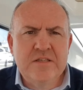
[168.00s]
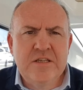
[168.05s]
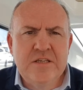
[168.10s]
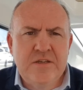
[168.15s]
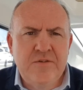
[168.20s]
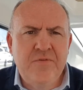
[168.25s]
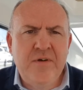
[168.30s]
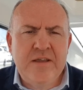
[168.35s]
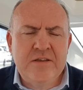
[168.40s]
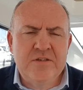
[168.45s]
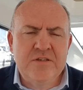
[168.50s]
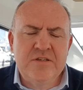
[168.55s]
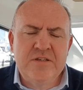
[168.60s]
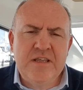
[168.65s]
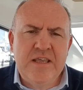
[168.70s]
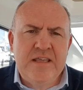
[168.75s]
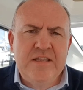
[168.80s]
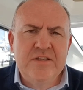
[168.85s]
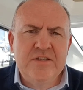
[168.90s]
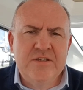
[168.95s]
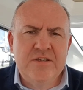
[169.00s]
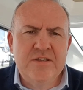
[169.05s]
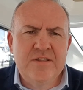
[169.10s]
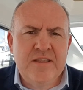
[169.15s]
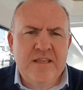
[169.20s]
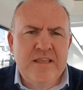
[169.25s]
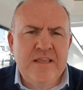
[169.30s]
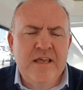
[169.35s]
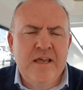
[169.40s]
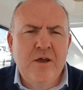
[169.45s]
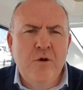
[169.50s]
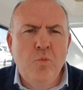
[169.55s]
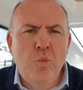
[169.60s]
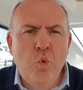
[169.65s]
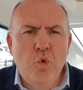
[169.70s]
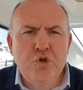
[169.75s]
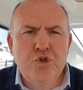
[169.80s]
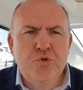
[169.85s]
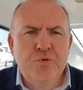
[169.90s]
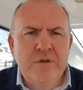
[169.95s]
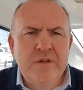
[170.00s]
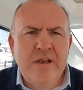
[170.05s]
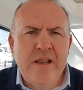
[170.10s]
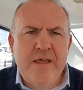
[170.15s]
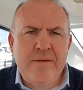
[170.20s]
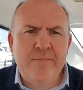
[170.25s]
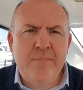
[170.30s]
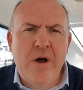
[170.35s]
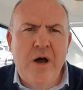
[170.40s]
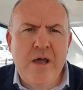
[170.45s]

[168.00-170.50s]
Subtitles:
disinfectant into the water inlet